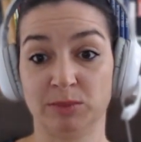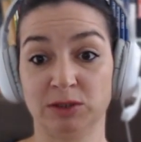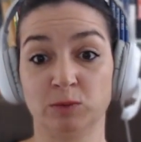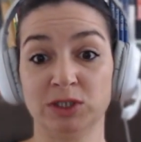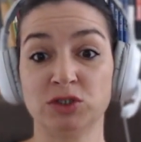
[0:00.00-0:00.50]
But
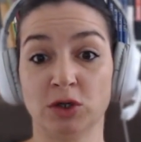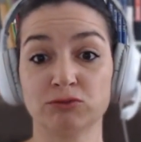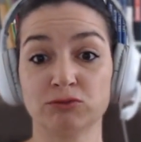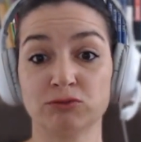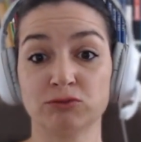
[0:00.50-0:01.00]
we
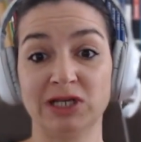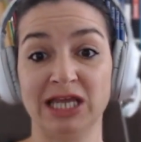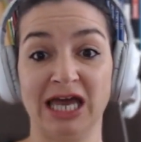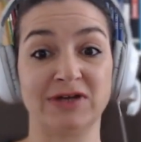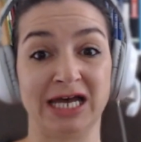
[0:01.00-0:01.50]
don't really have
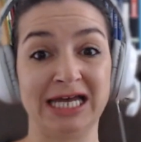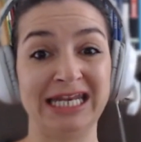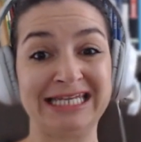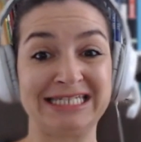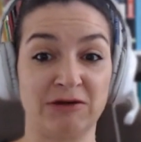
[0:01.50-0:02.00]
an
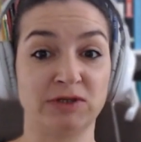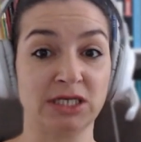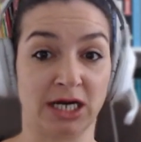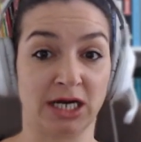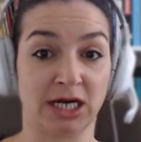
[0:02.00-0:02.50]
indefinite
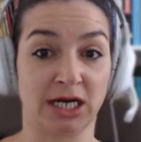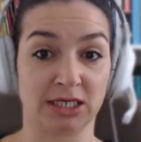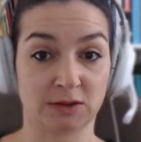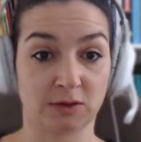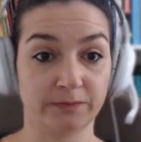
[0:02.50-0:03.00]

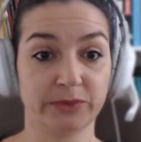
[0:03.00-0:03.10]
article